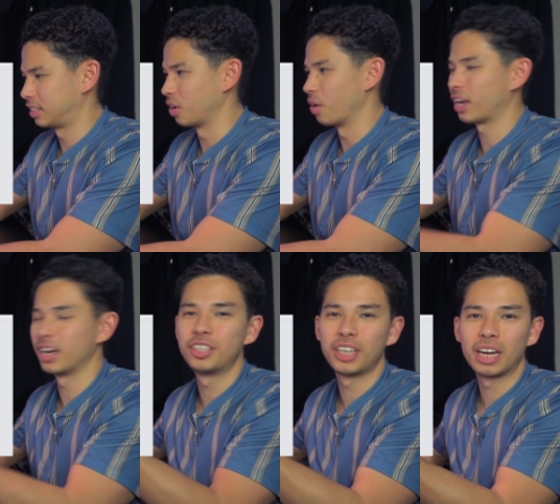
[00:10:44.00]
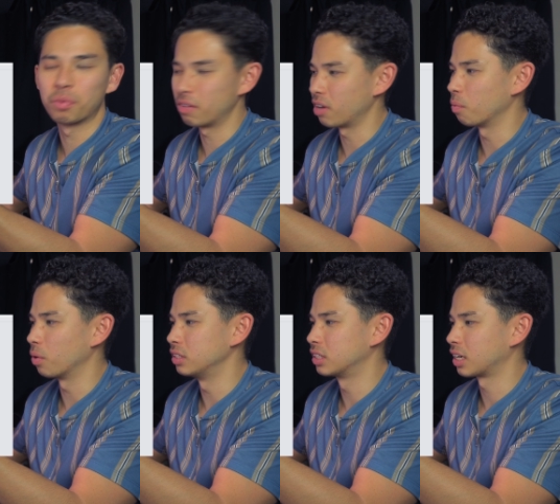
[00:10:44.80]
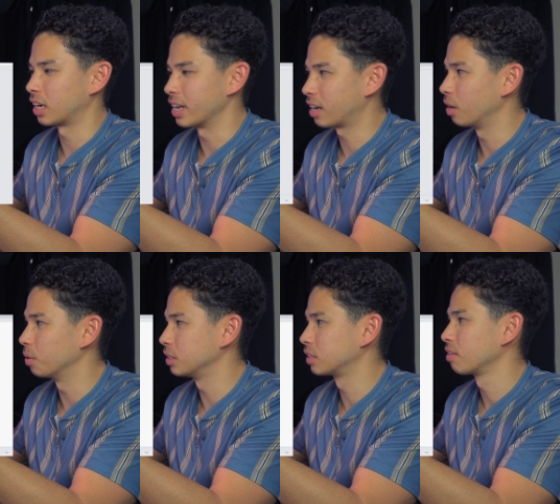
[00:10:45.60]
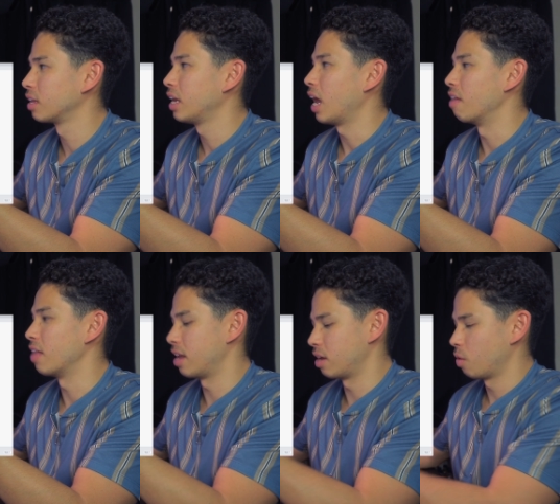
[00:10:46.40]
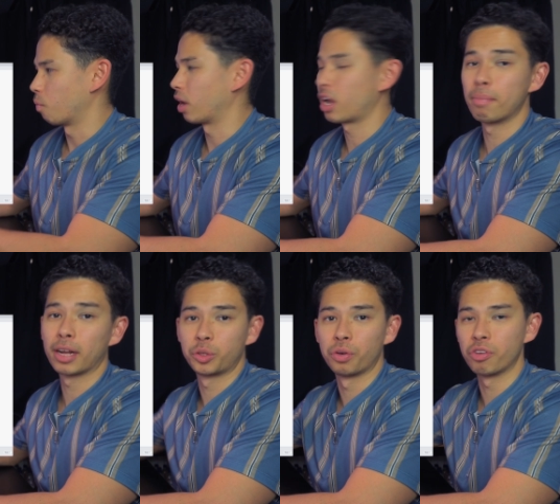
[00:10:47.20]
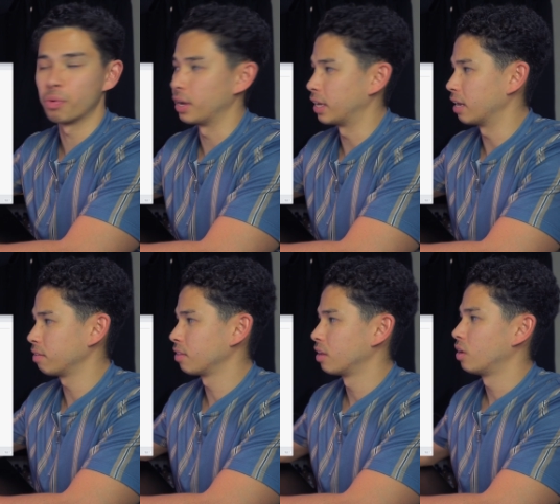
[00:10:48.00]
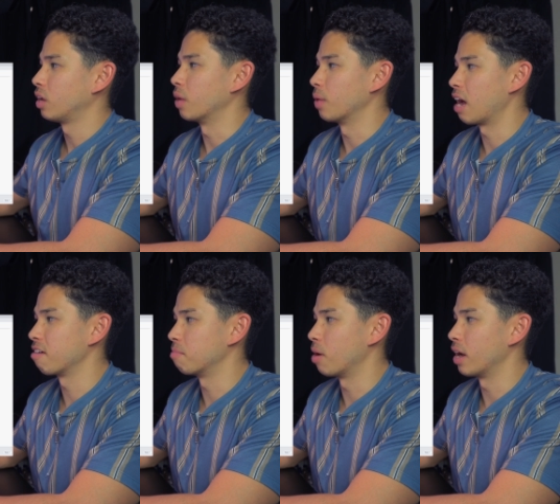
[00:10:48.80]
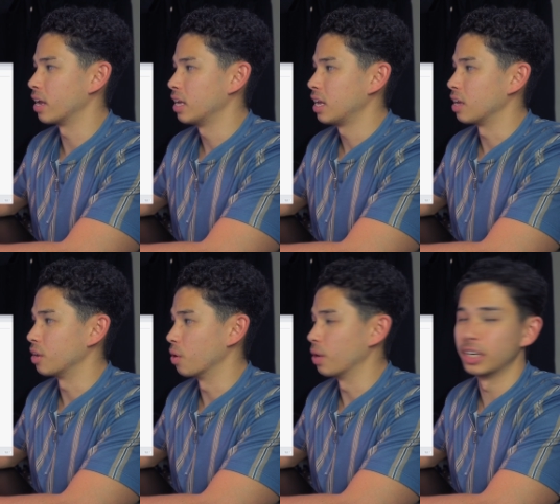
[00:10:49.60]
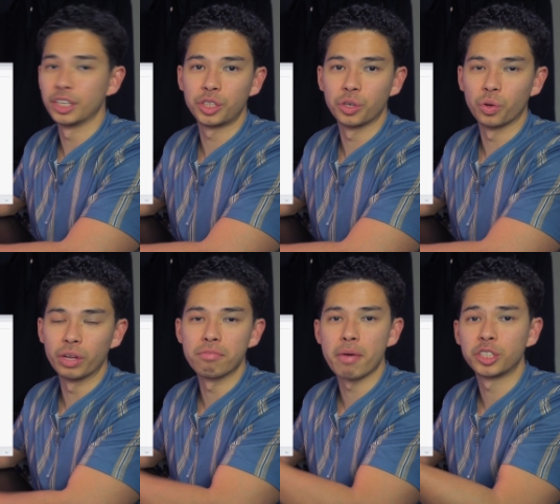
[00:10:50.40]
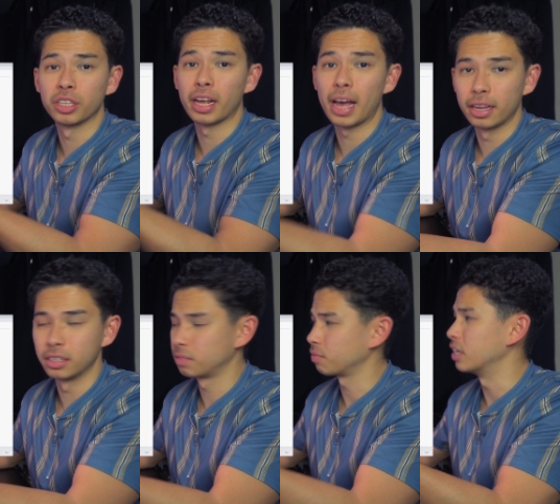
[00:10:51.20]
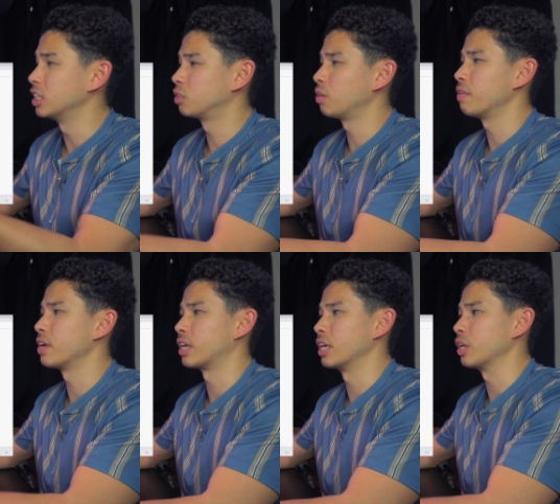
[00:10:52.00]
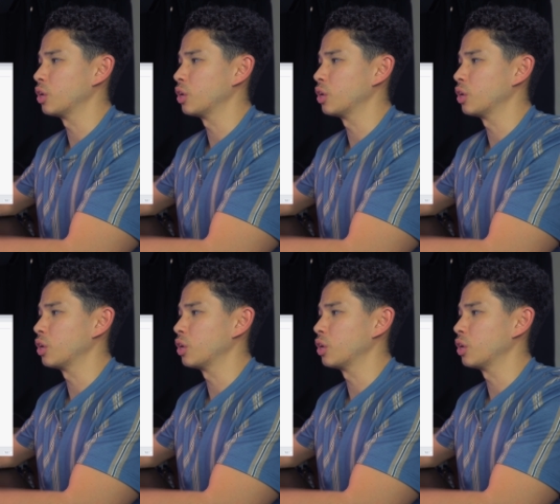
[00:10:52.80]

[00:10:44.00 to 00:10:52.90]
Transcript: So I can literally add whatever I want, click close. And then when I come back to review again, it'll have my, you know, additional information that I added. And this is really, really key.